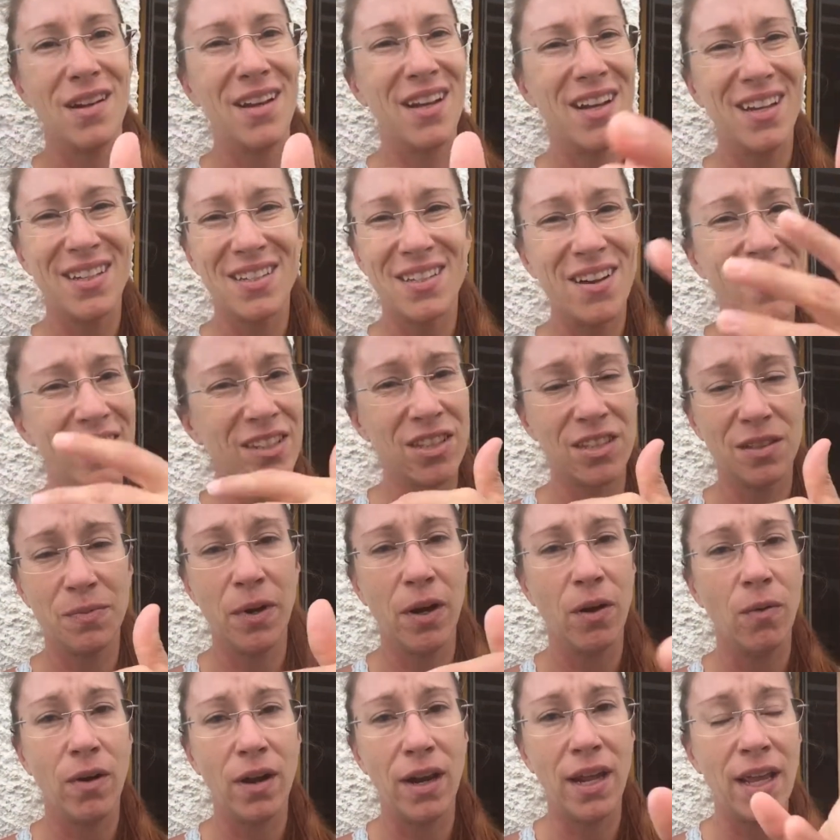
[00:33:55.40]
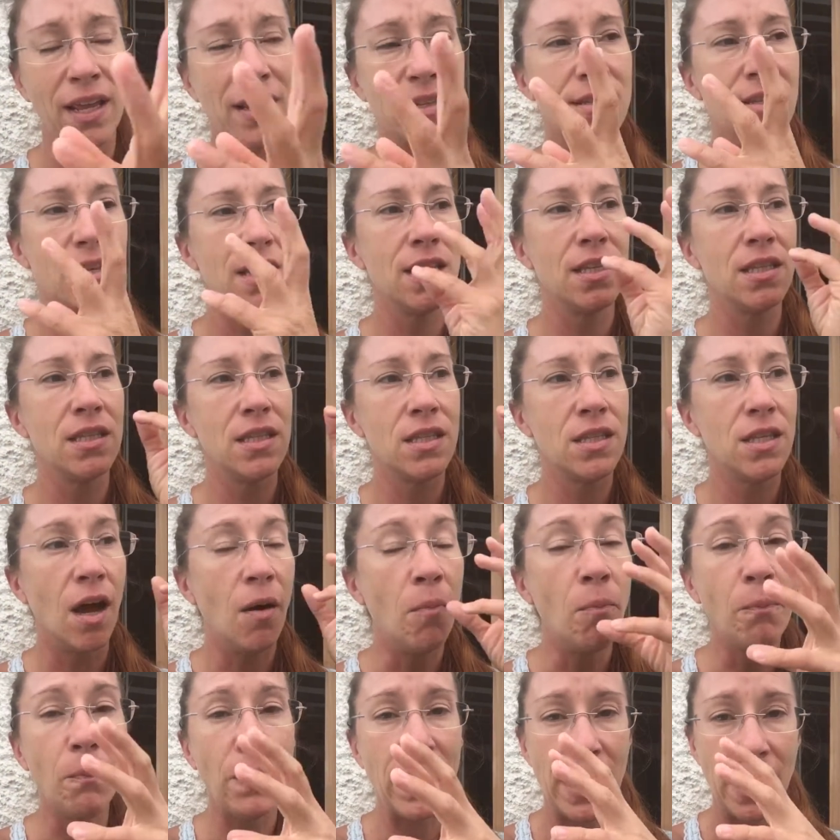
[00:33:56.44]
It's not just marijuana. It's
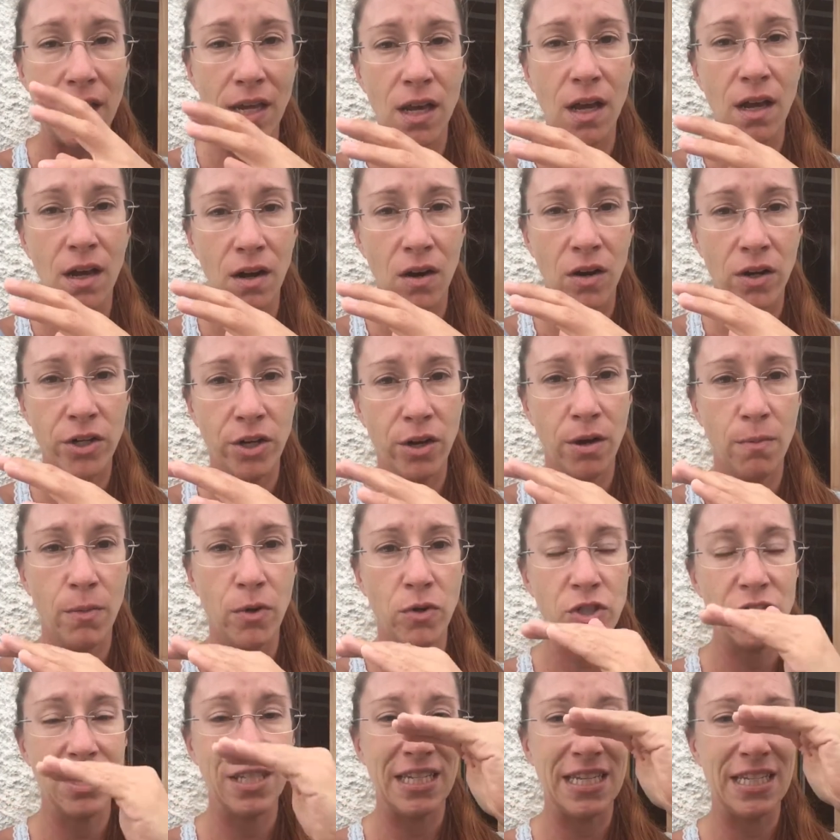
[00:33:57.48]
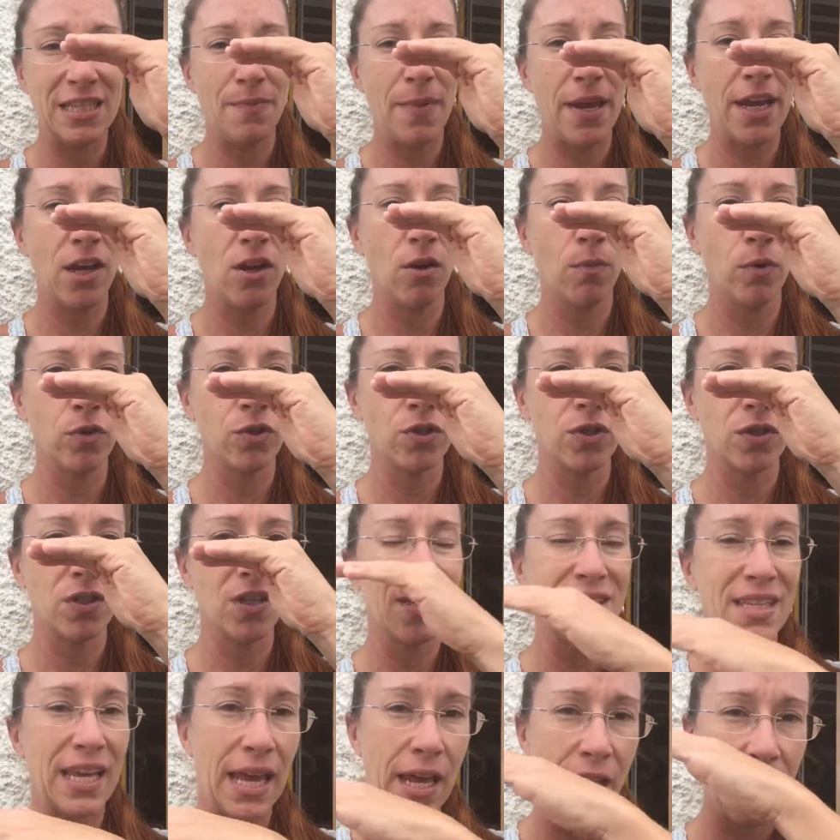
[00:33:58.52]
dumping on your emotions. It's making your emotions.
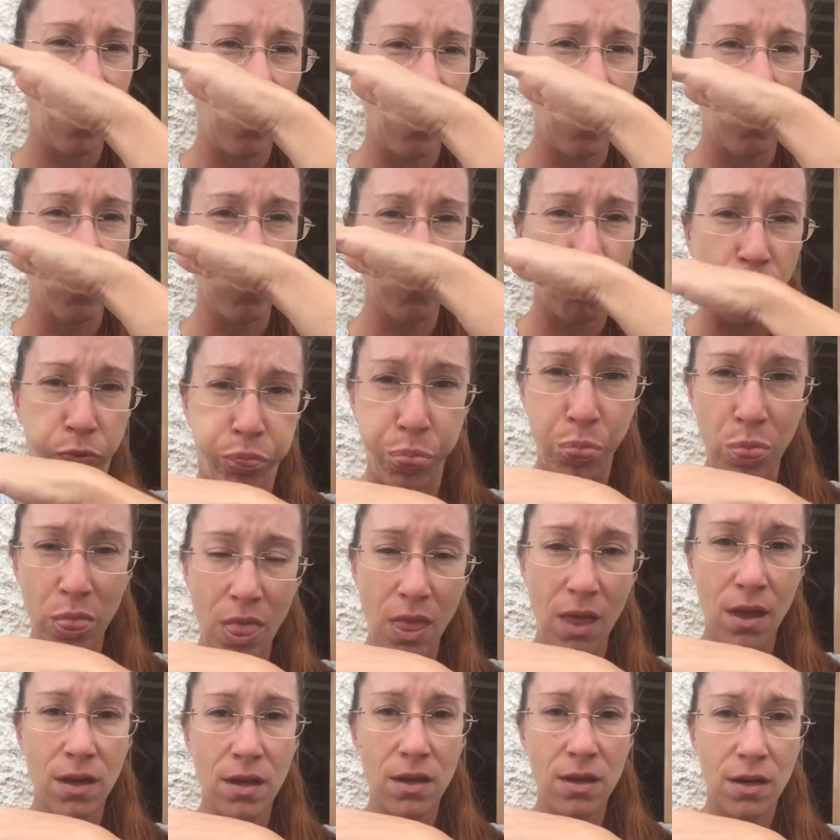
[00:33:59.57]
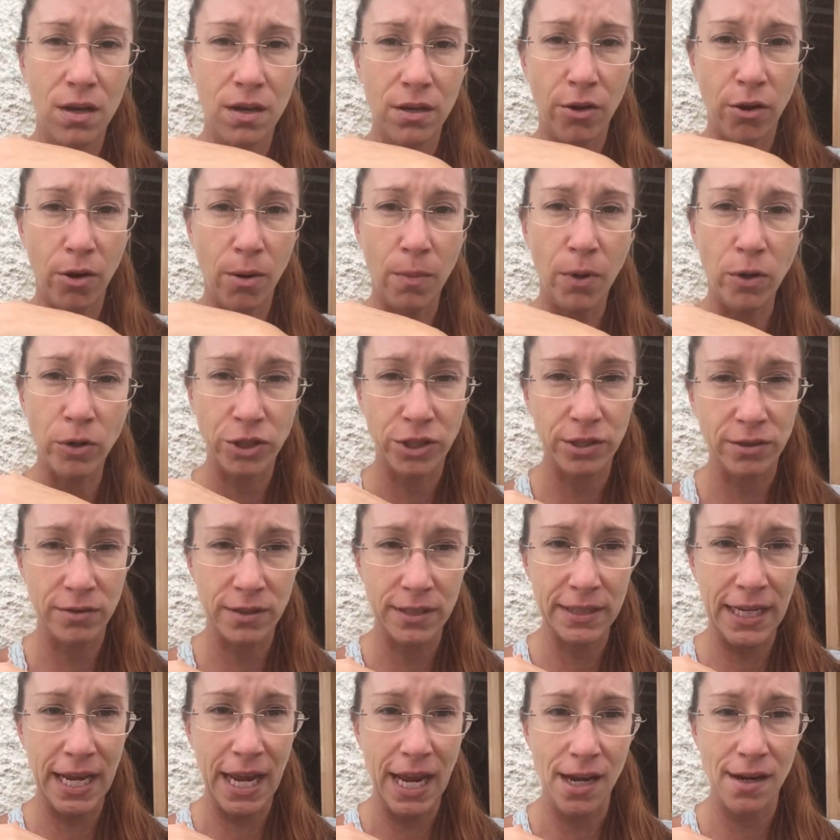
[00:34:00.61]
It's like it goes on your emotional
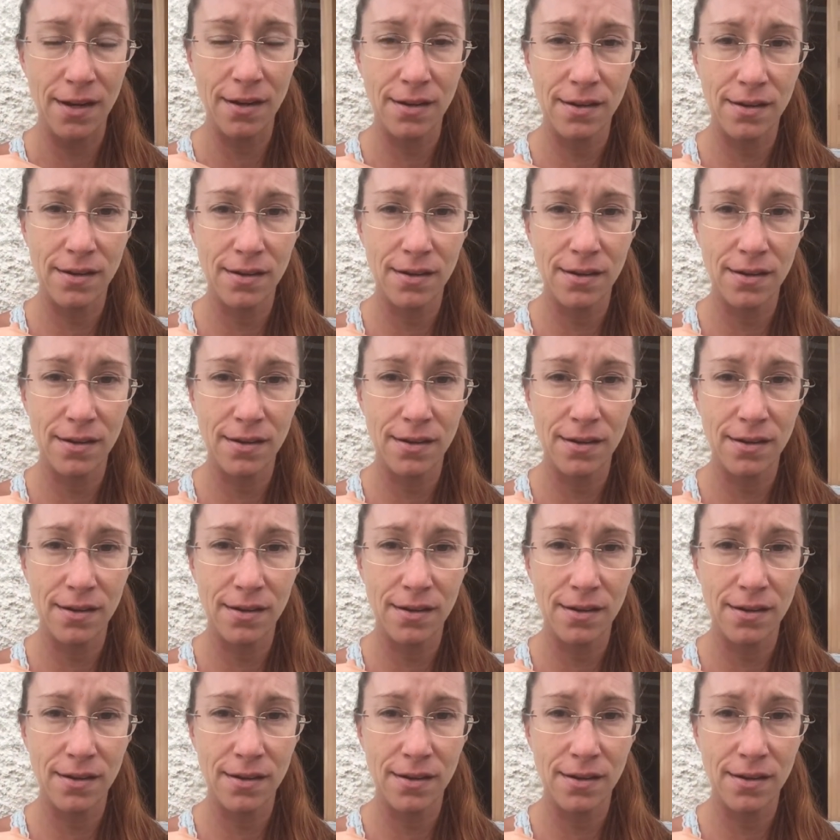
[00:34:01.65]
state.